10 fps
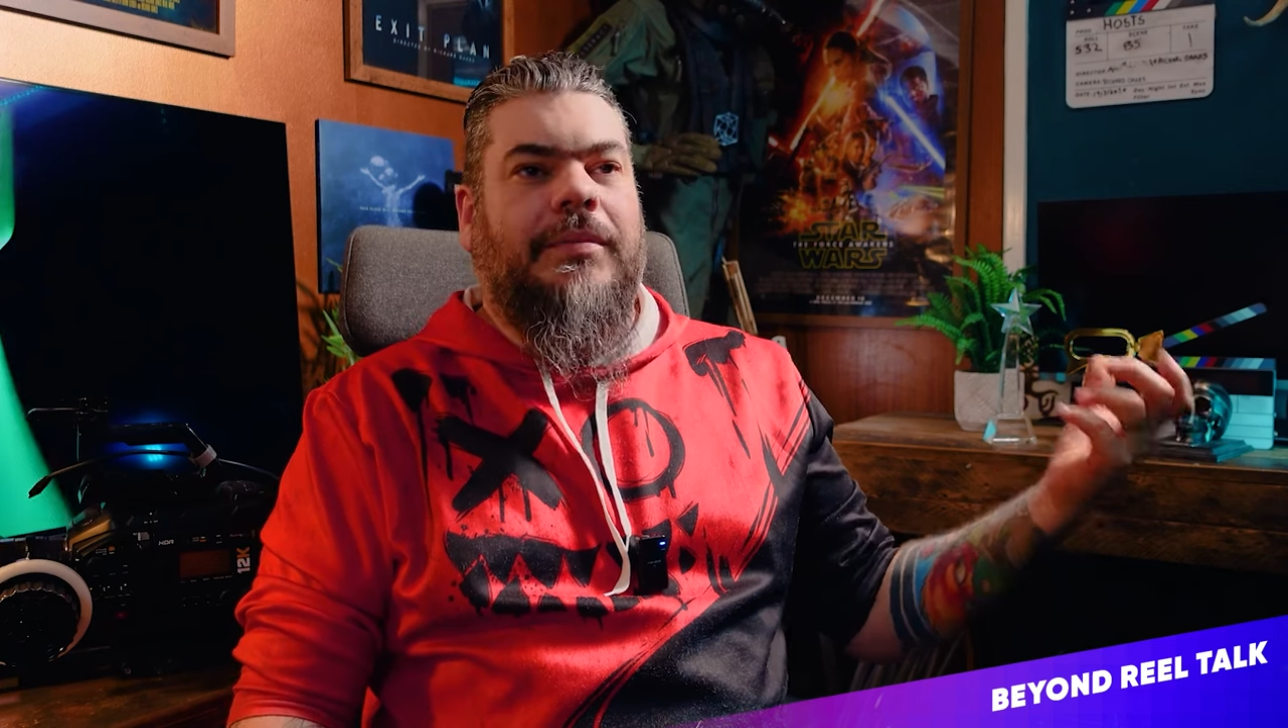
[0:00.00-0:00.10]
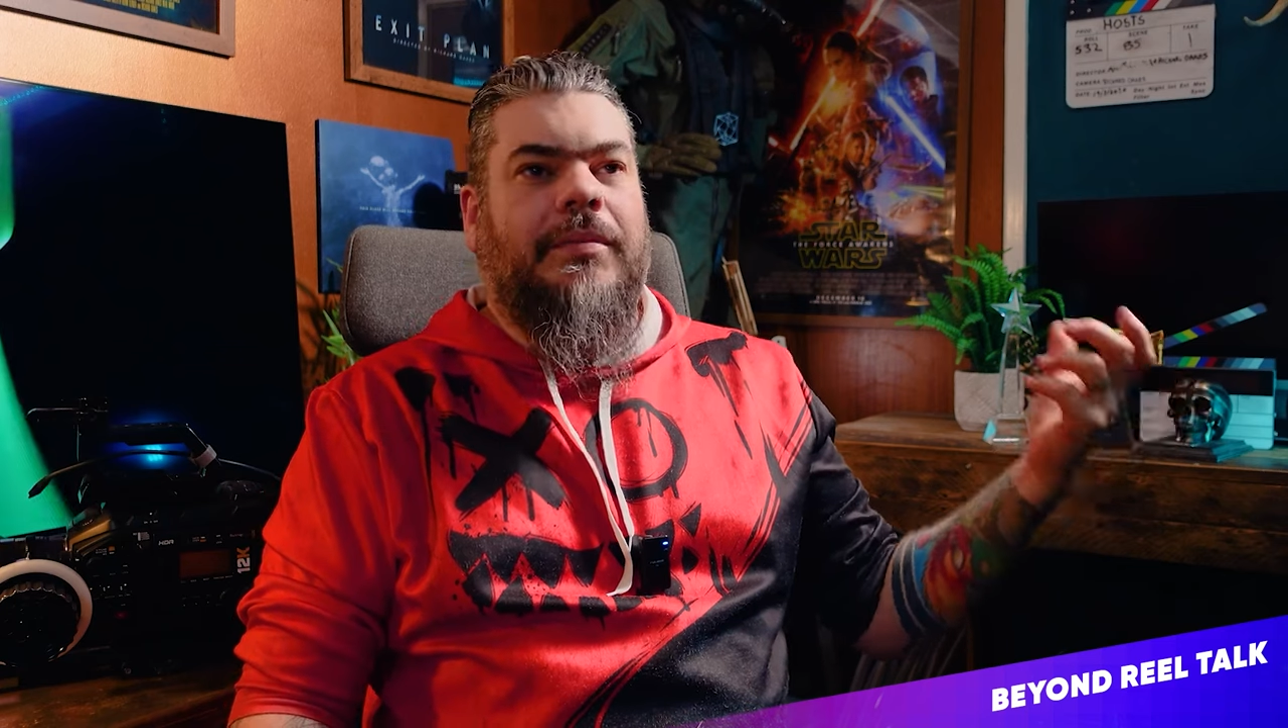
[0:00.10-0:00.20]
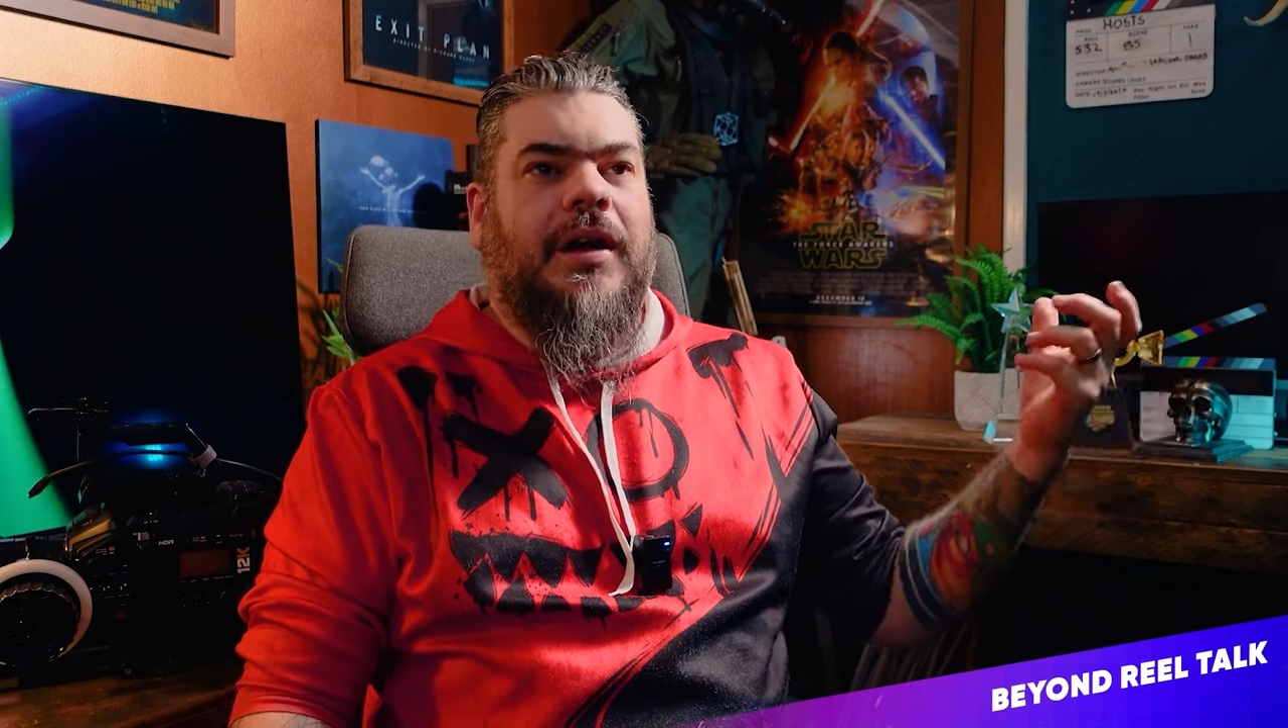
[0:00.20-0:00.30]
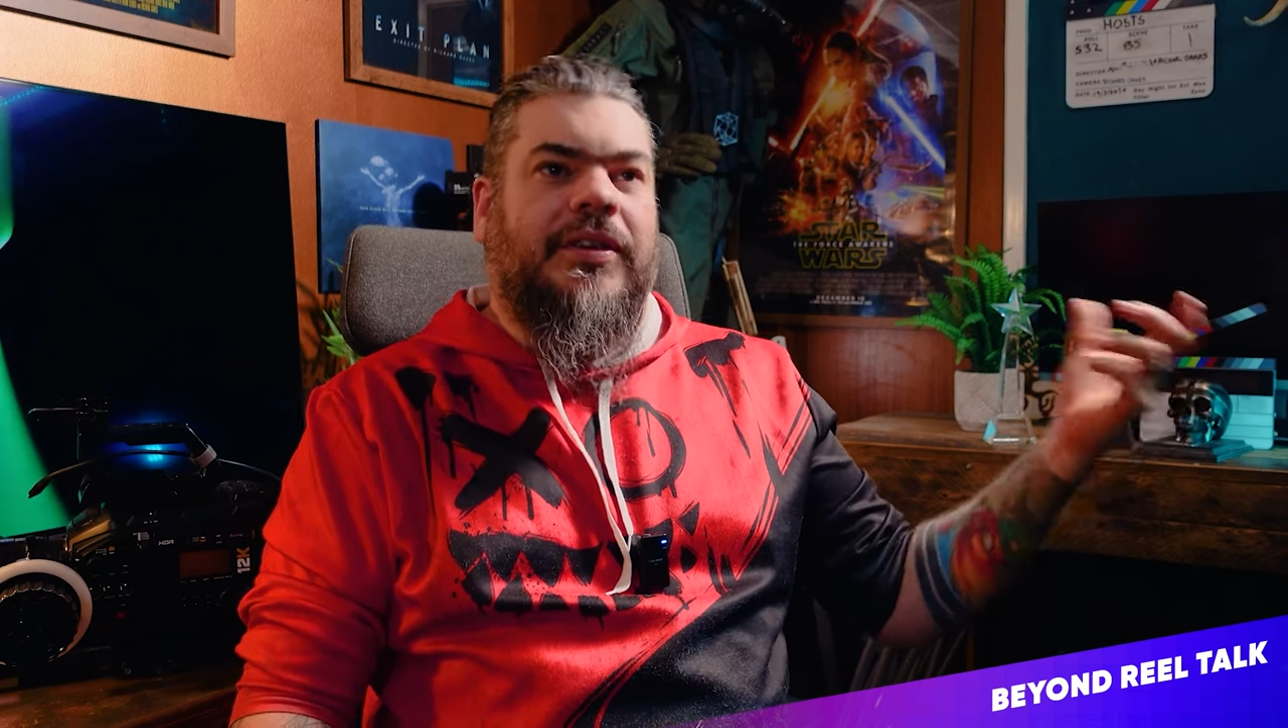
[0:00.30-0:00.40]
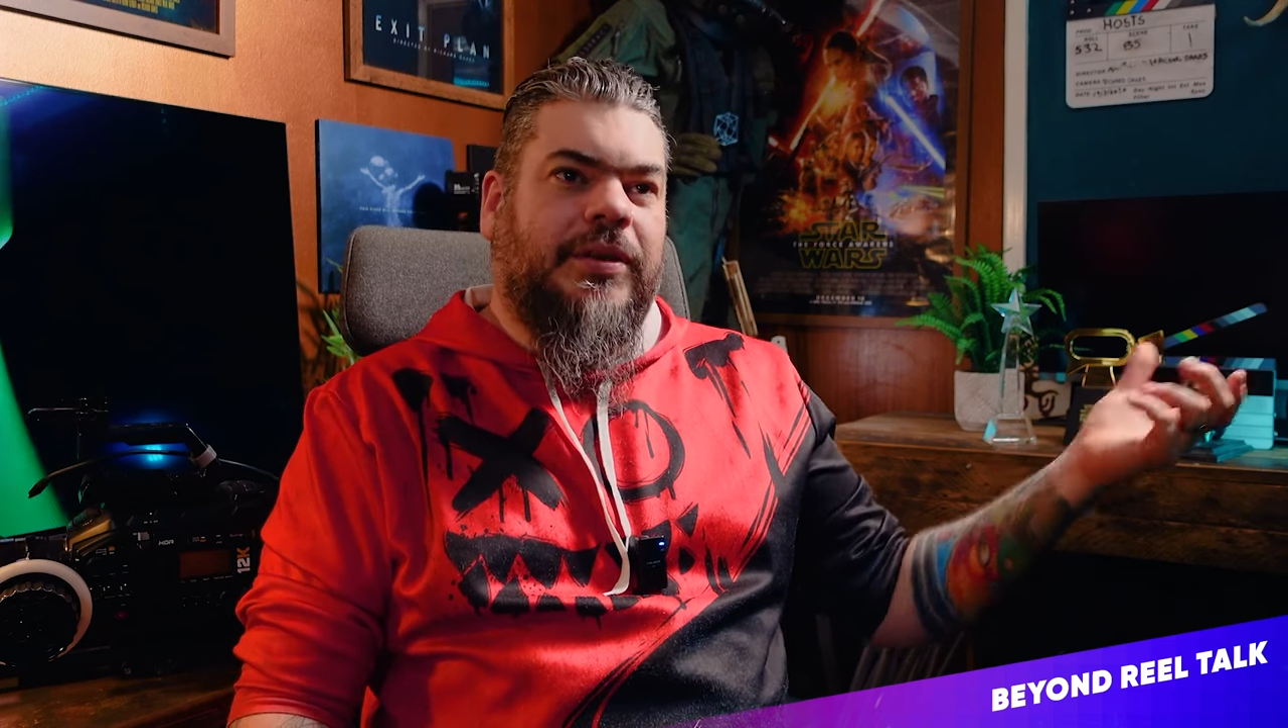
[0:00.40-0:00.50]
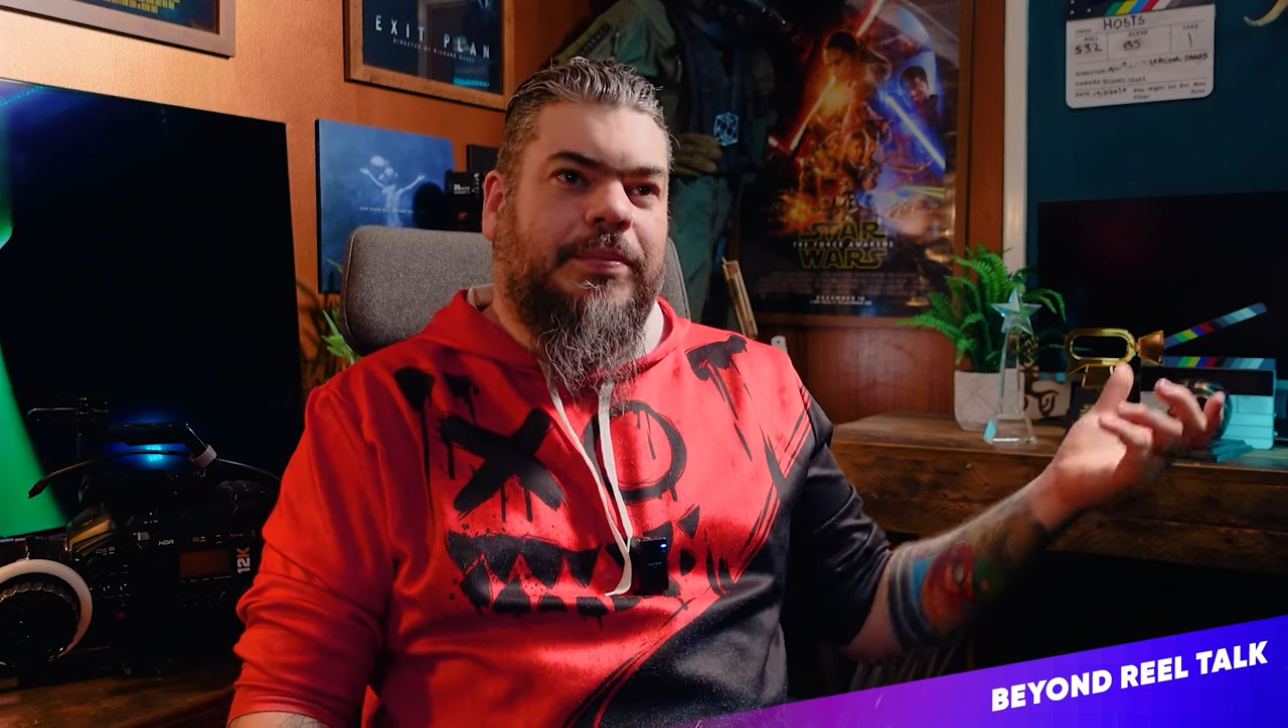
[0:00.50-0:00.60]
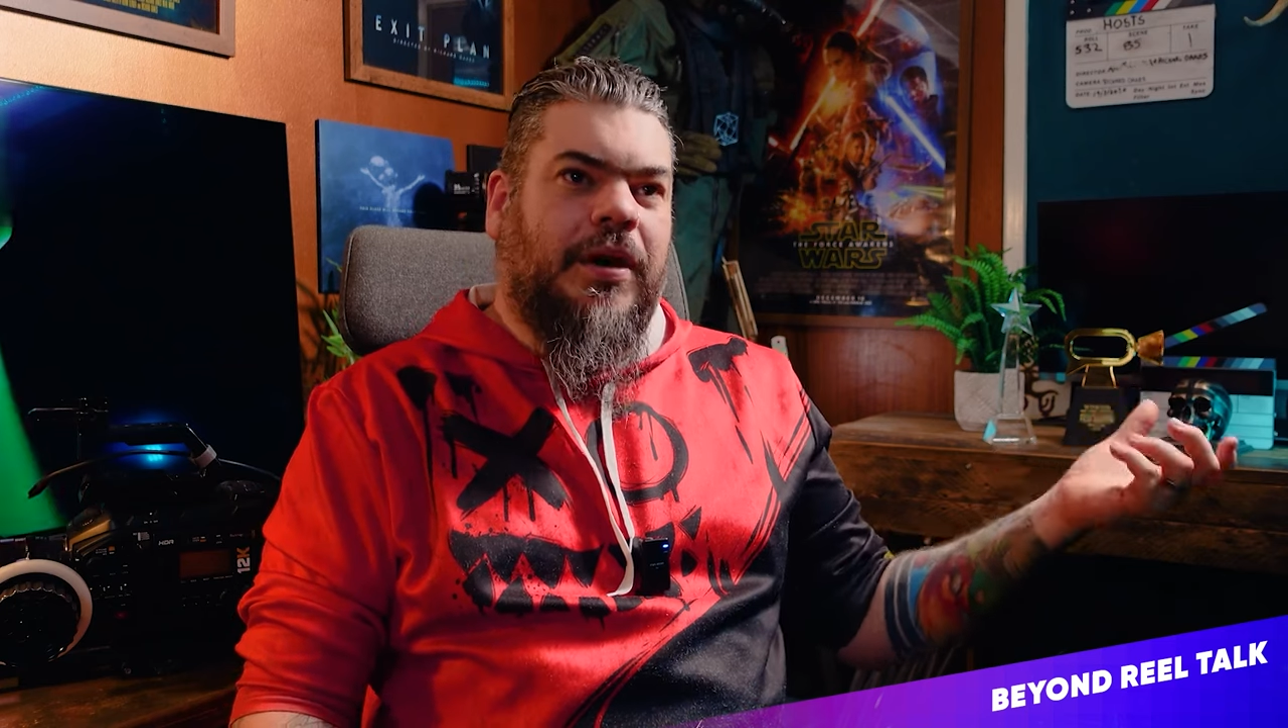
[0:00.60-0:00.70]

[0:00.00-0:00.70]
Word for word: Master